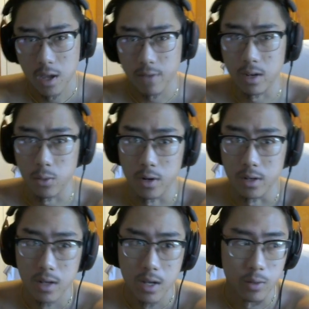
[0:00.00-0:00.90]
if anyone
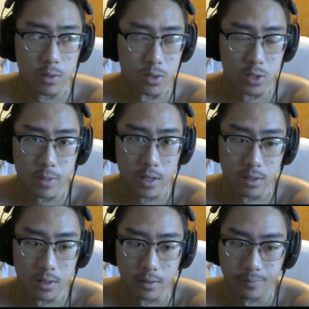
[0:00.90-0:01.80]
was
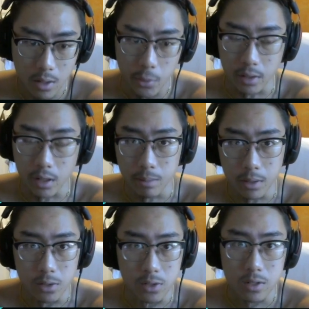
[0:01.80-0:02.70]
expecting weekly
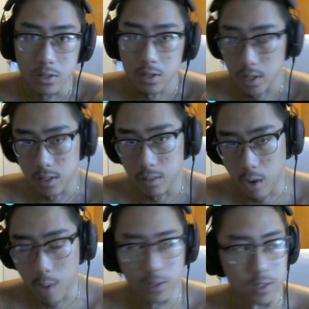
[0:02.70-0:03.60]
uploads since I did
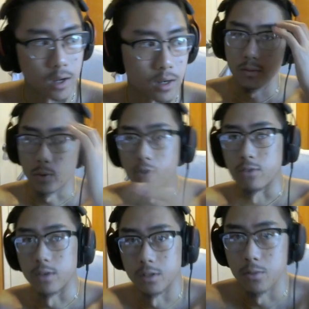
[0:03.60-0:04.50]
promise that. Without
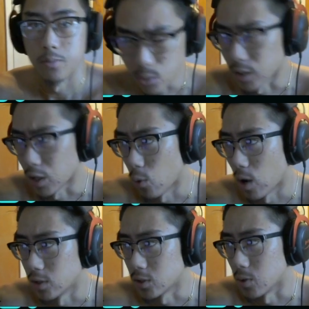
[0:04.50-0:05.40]
further ado, we're gonna go
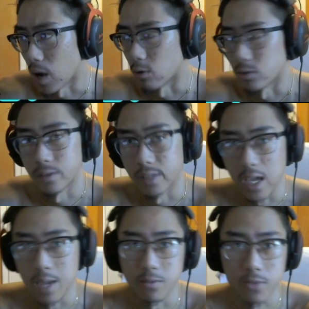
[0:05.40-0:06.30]
on to our favorite
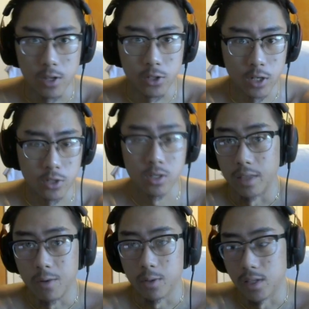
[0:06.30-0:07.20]
game, VHS.
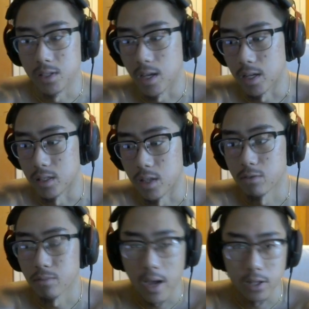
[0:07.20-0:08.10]
They released a
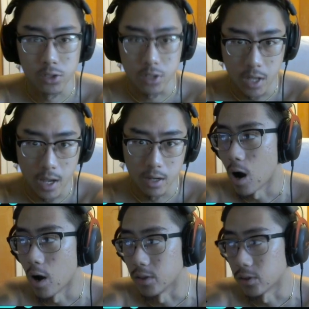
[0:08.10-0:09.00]
dev patch today
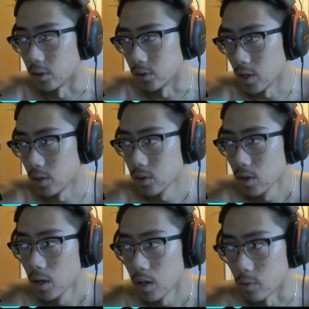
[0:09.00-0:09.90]
on the 13th
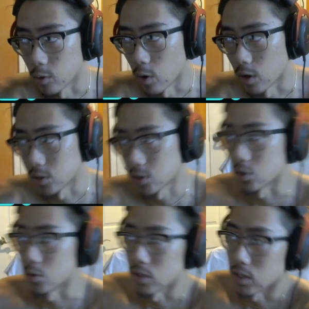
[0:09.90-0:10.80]
in regards
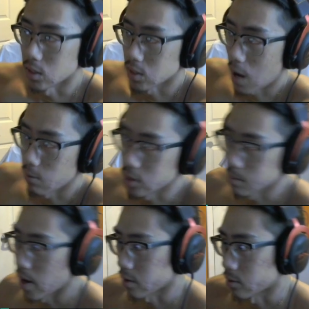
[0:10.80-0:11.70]
to the top
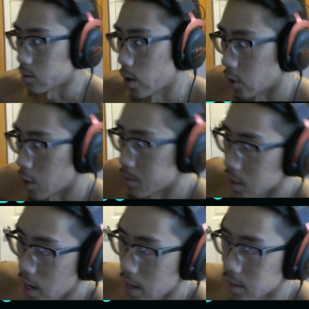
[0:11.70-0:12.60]
feedback, reminder
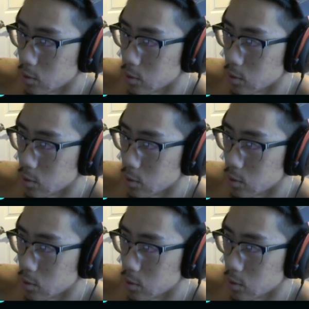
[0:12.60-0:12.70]
update, and new